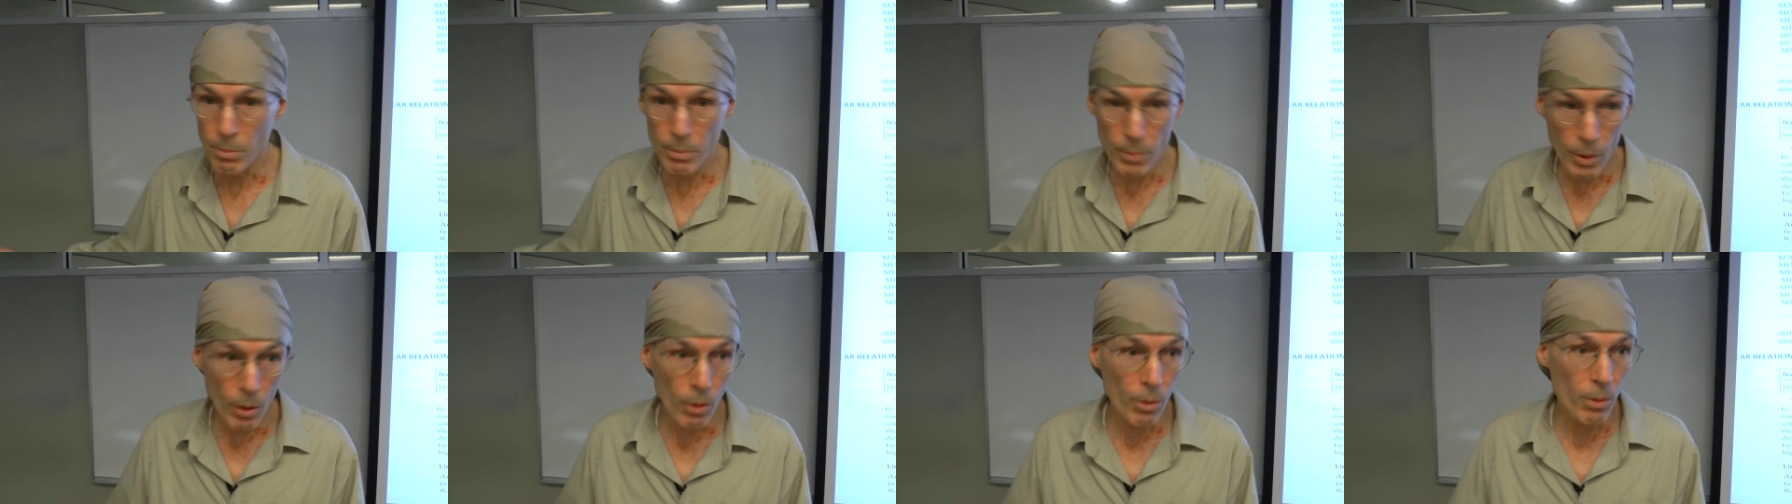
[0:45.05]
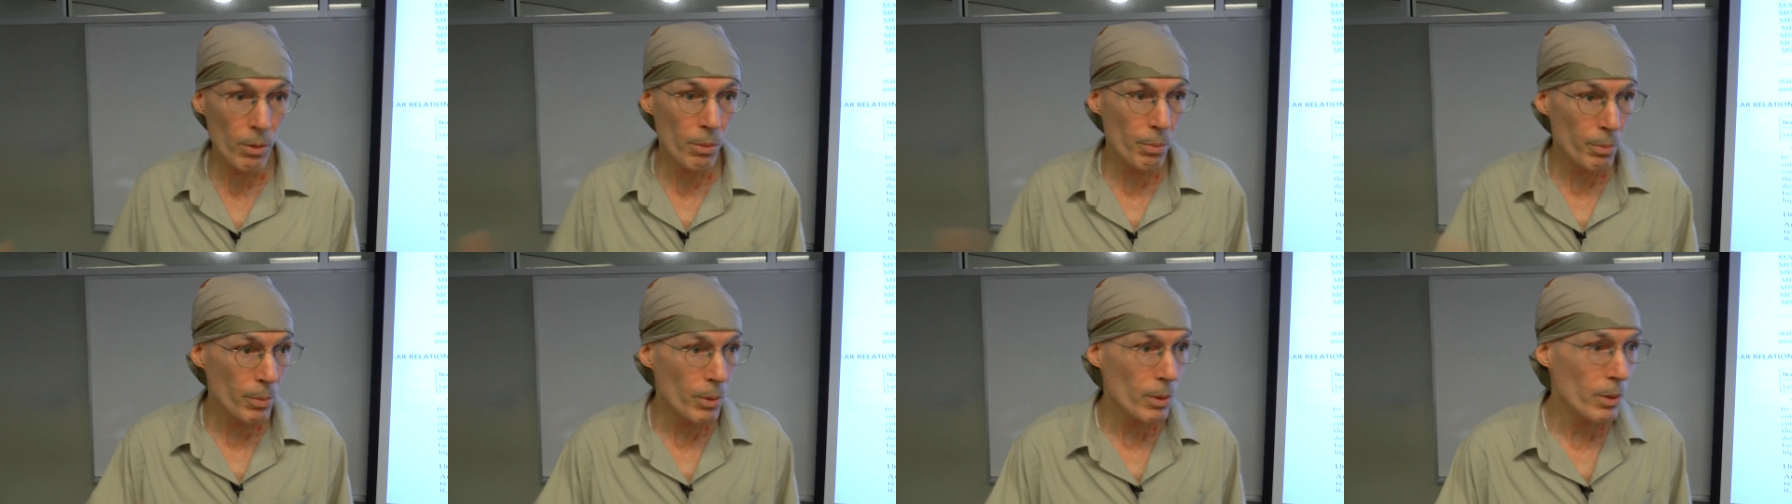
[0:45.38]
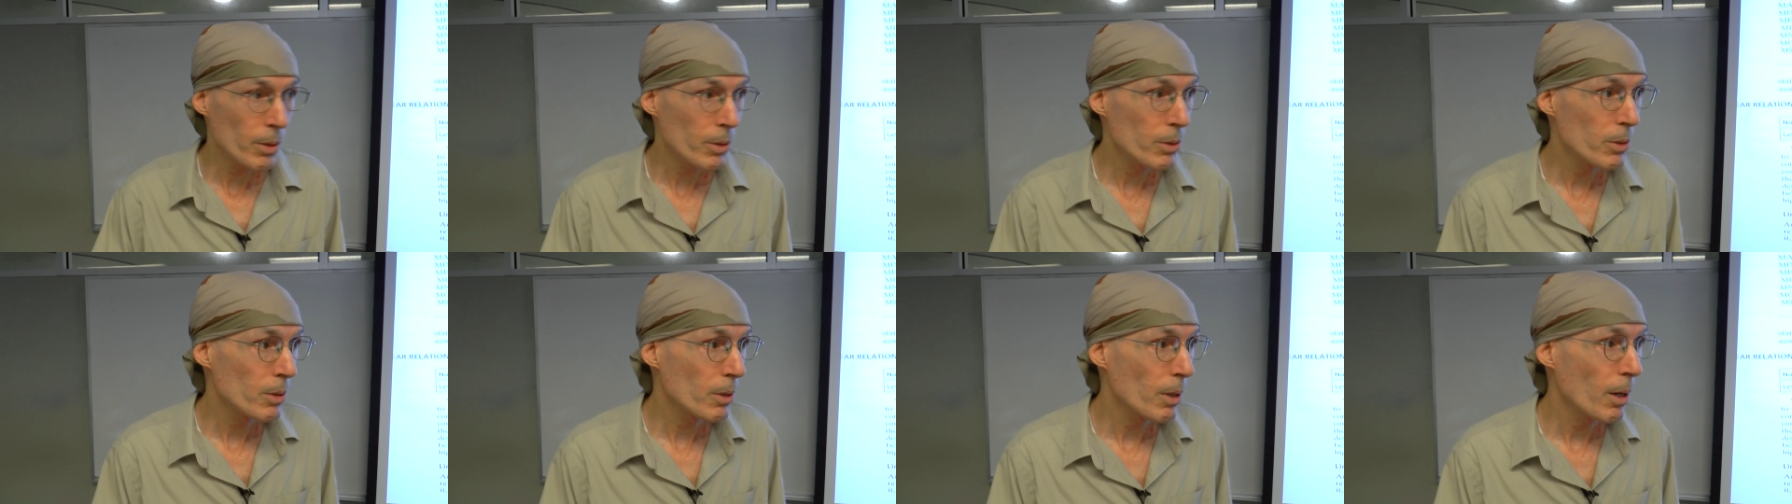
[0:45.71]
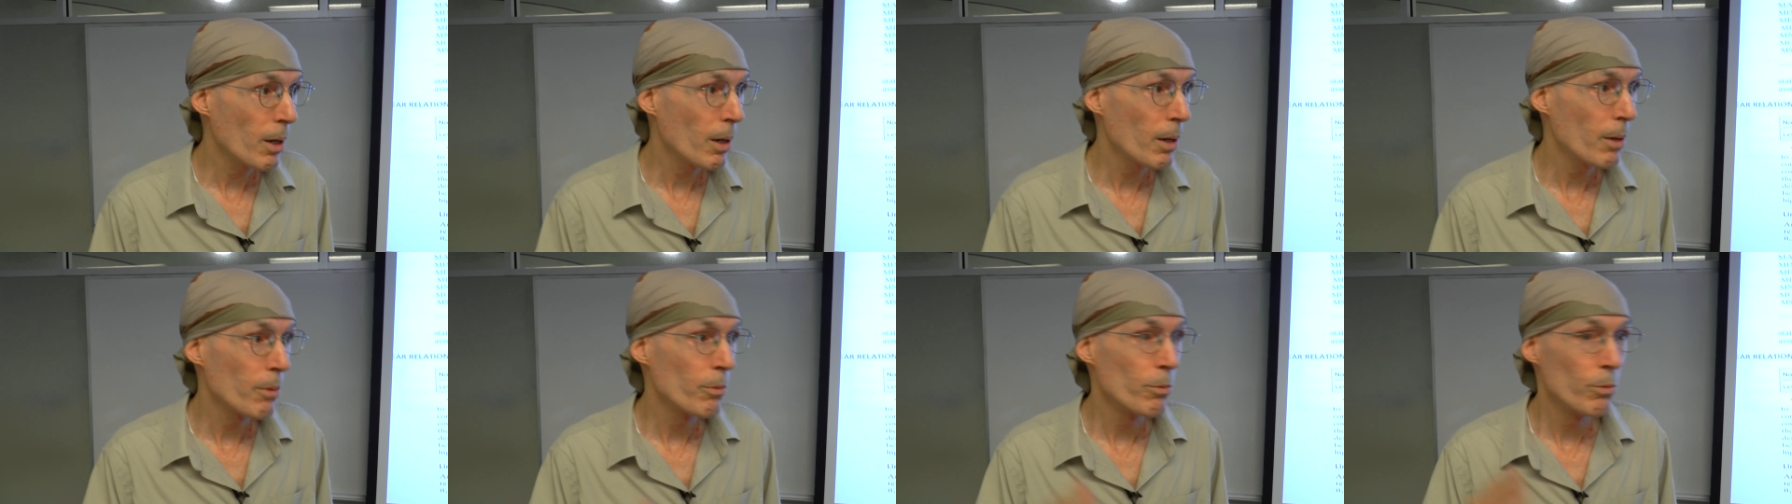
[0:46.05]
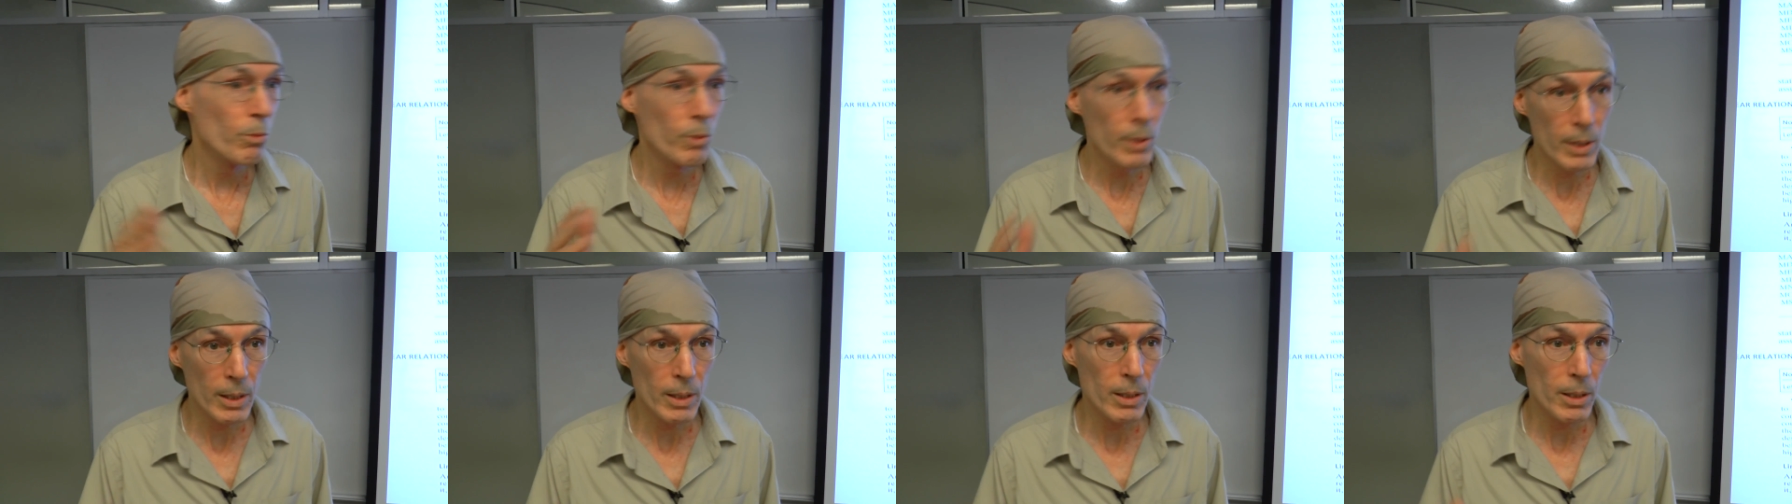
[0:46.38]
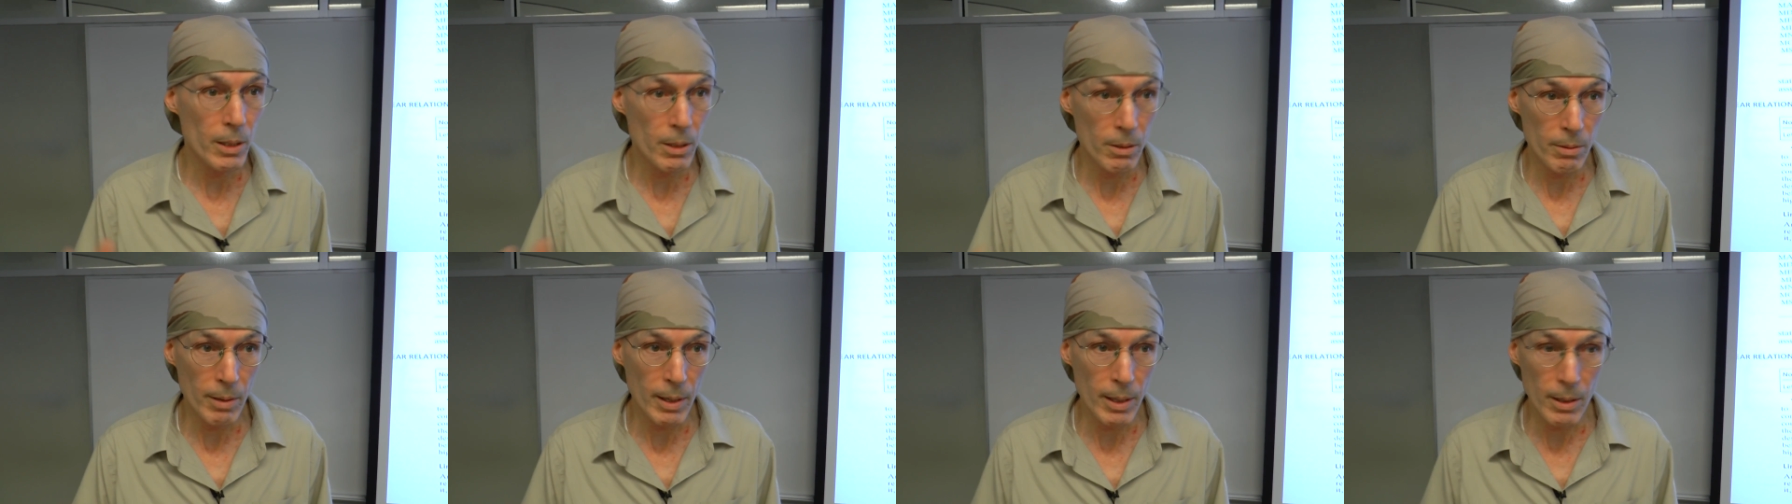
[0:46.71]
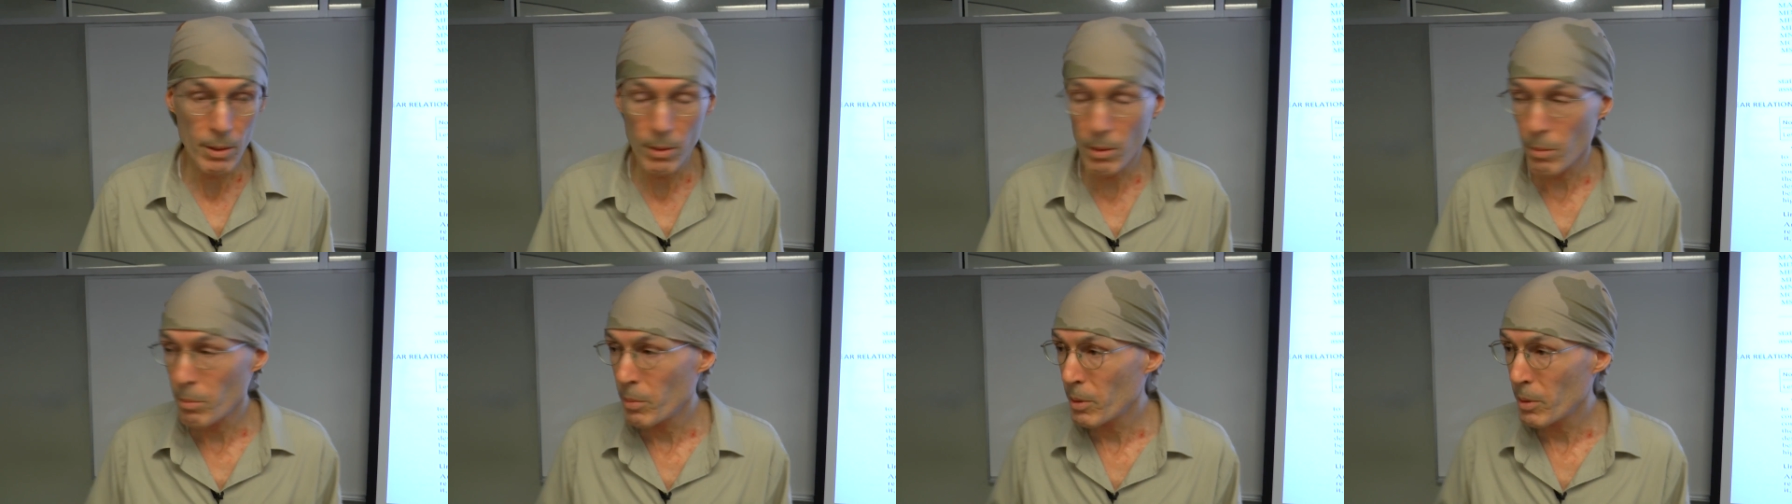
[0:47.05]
Both books are really great.